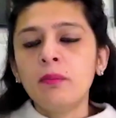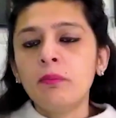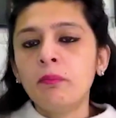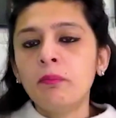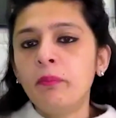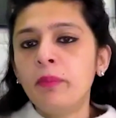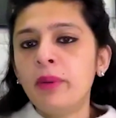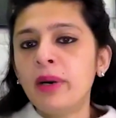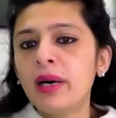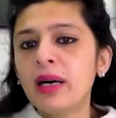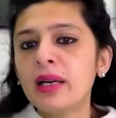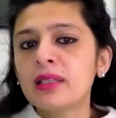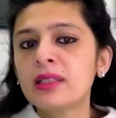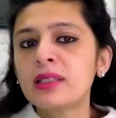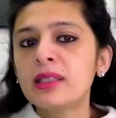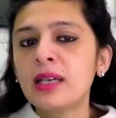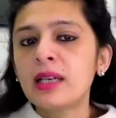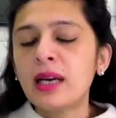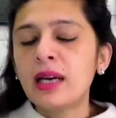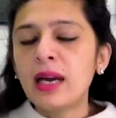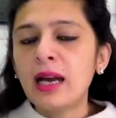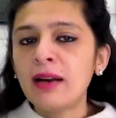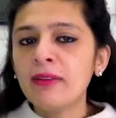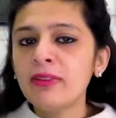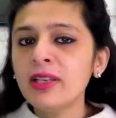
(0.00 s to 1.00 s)
But
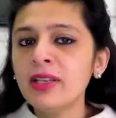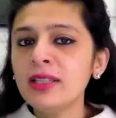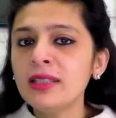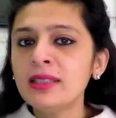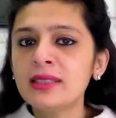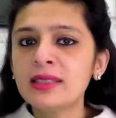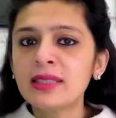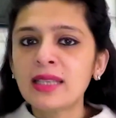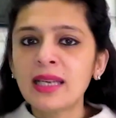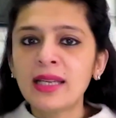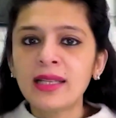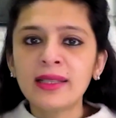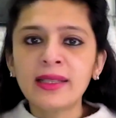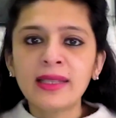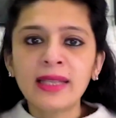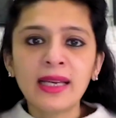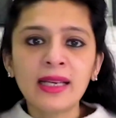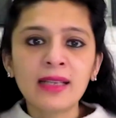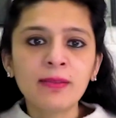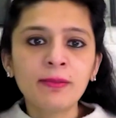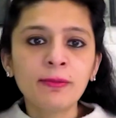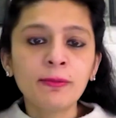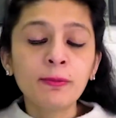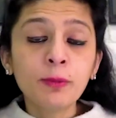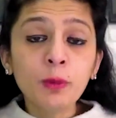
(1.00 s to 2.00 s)
having said
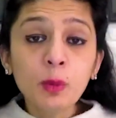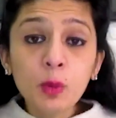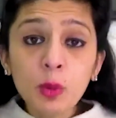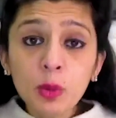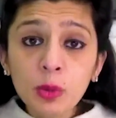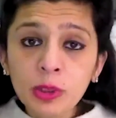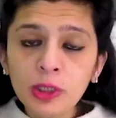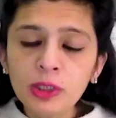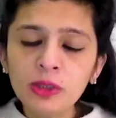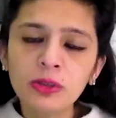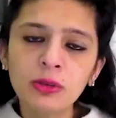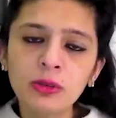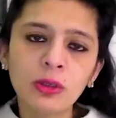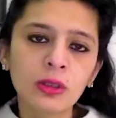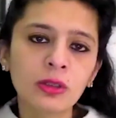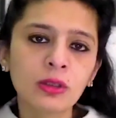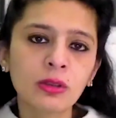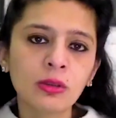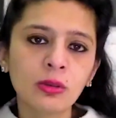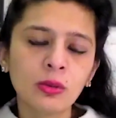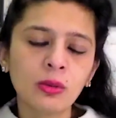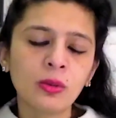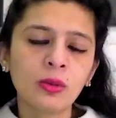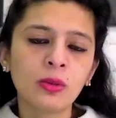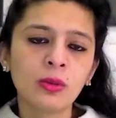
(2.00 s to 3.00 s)
that, food is
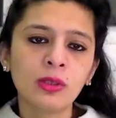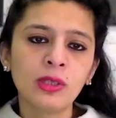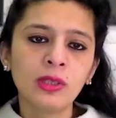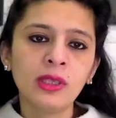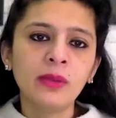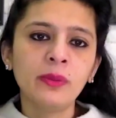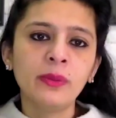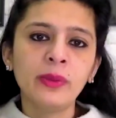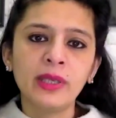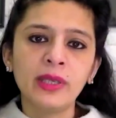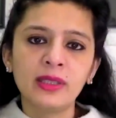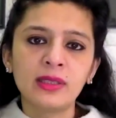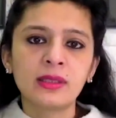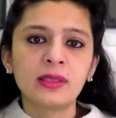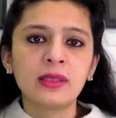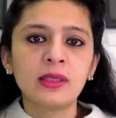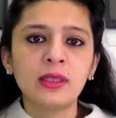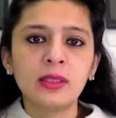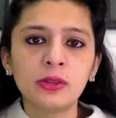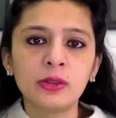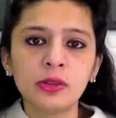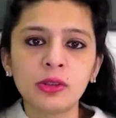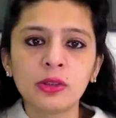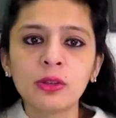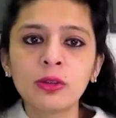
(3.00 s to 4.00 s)
not the only
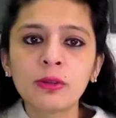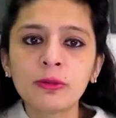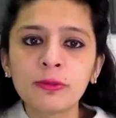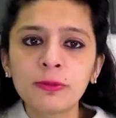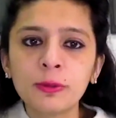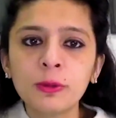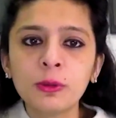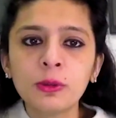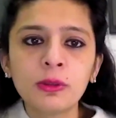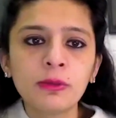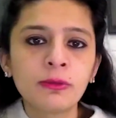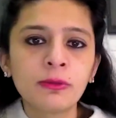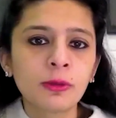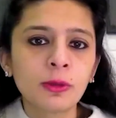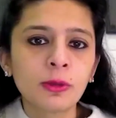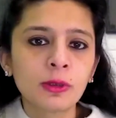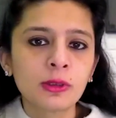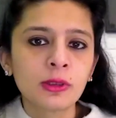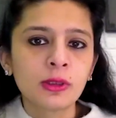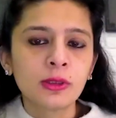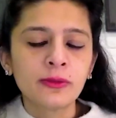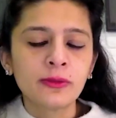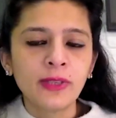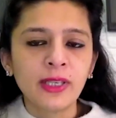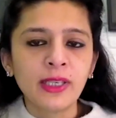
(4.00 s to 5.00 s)
wastage. You know, food, of
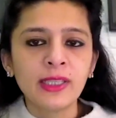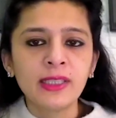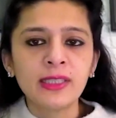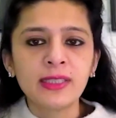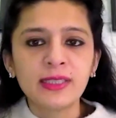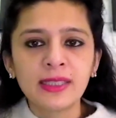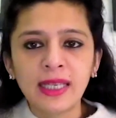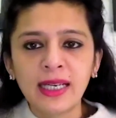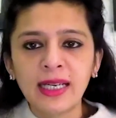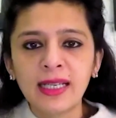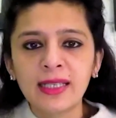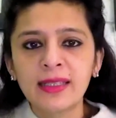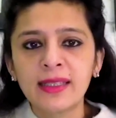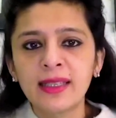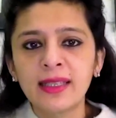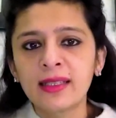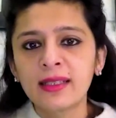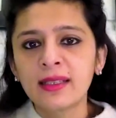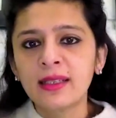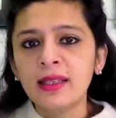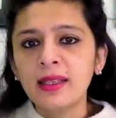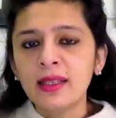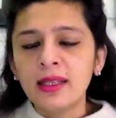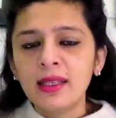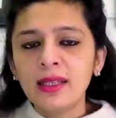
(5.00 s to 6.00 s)
course, is very sad
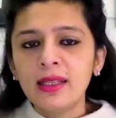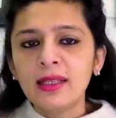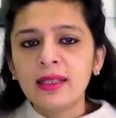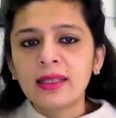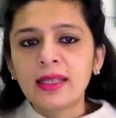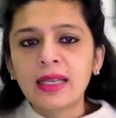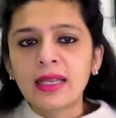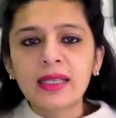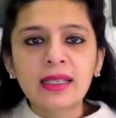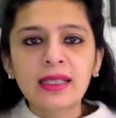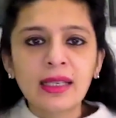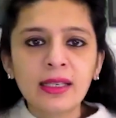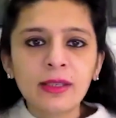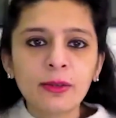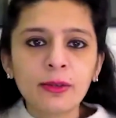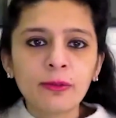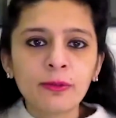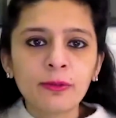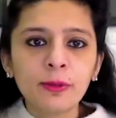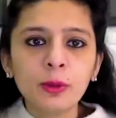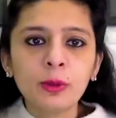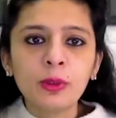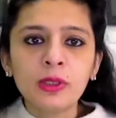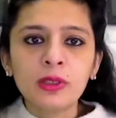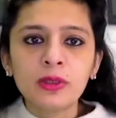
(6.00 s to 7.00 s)
that that kind
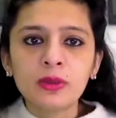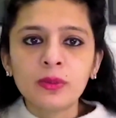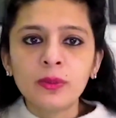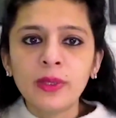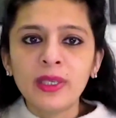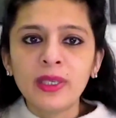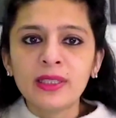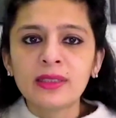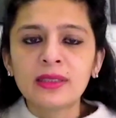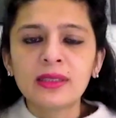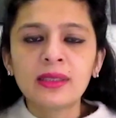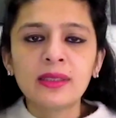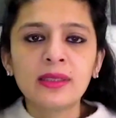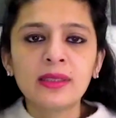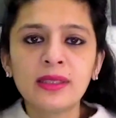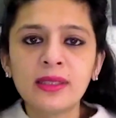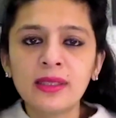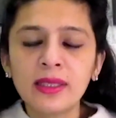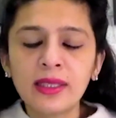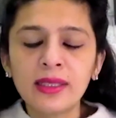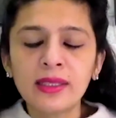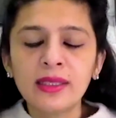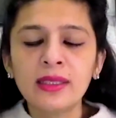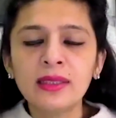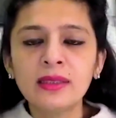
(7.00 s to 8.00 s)
of food is wasted and
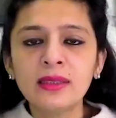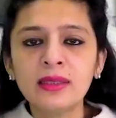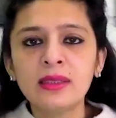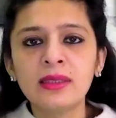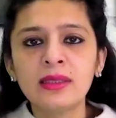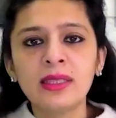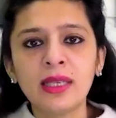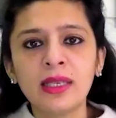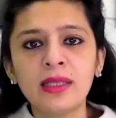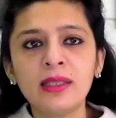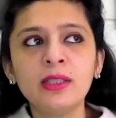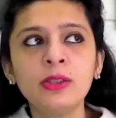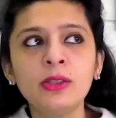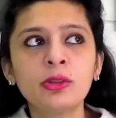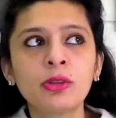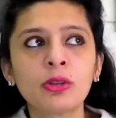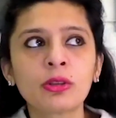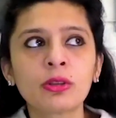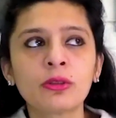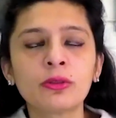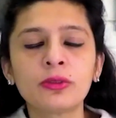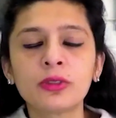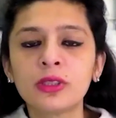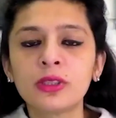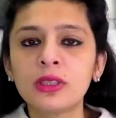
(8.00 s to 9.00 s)
there isn't any
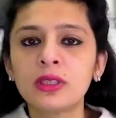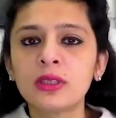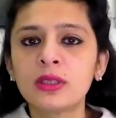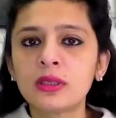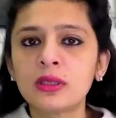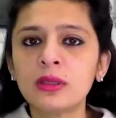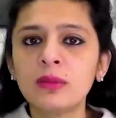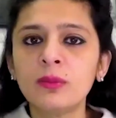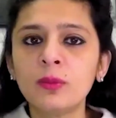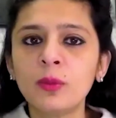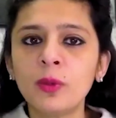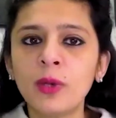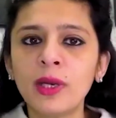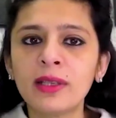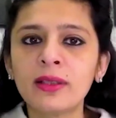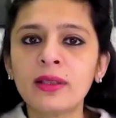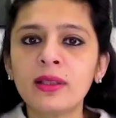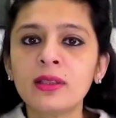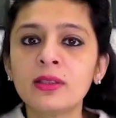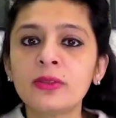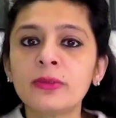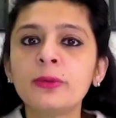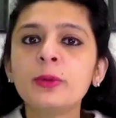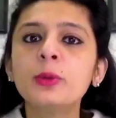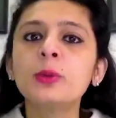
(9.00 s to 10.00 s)
sort of system where
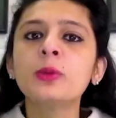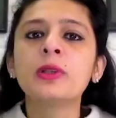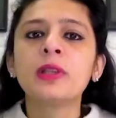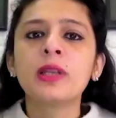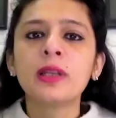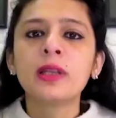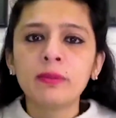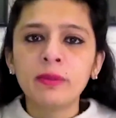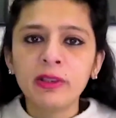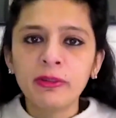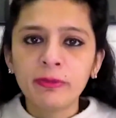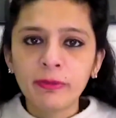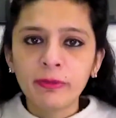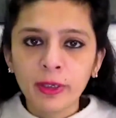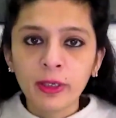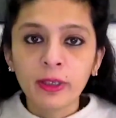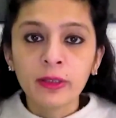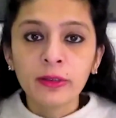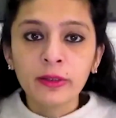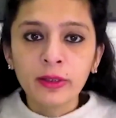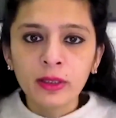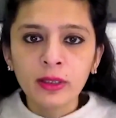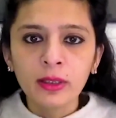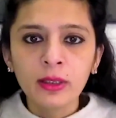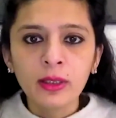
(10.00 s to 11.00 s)
this food can be
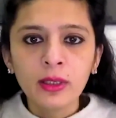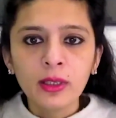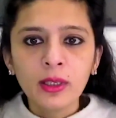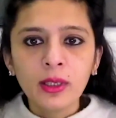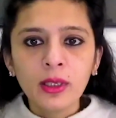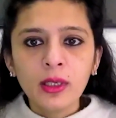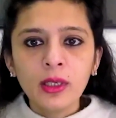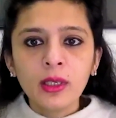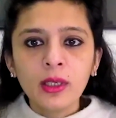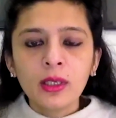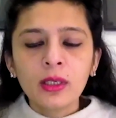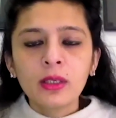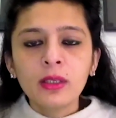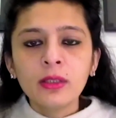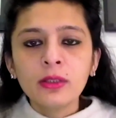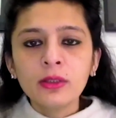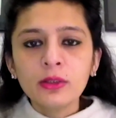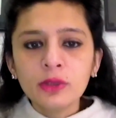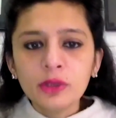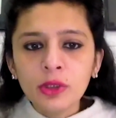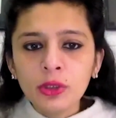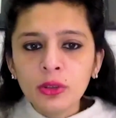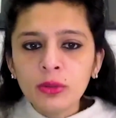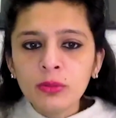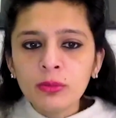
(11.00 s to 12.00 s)
further
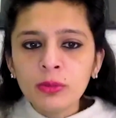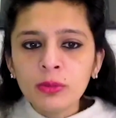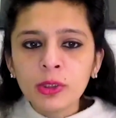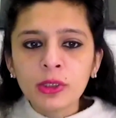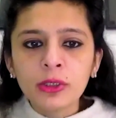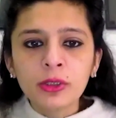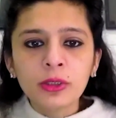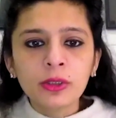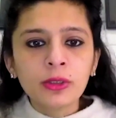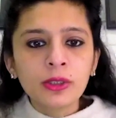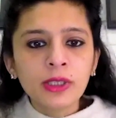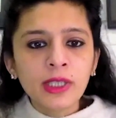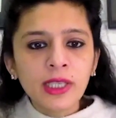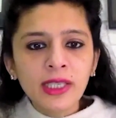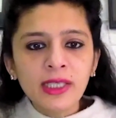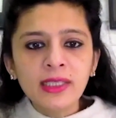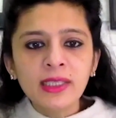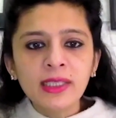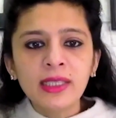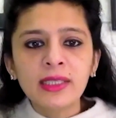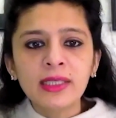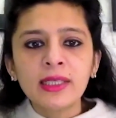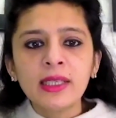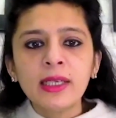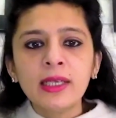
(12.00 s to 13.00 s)
consumed or
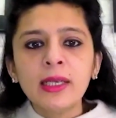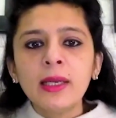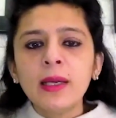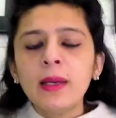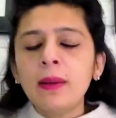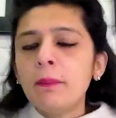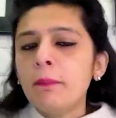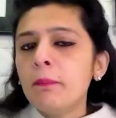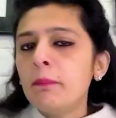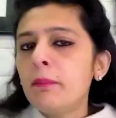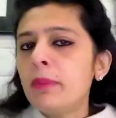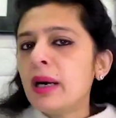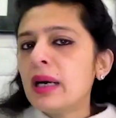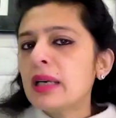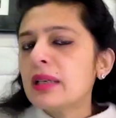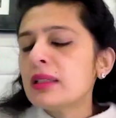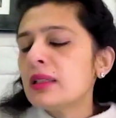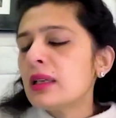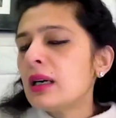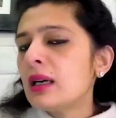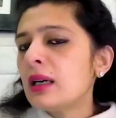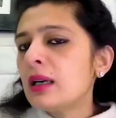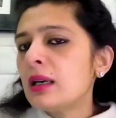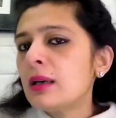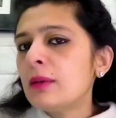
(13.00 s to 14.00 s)
donated.
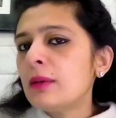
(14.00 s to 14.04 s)
But,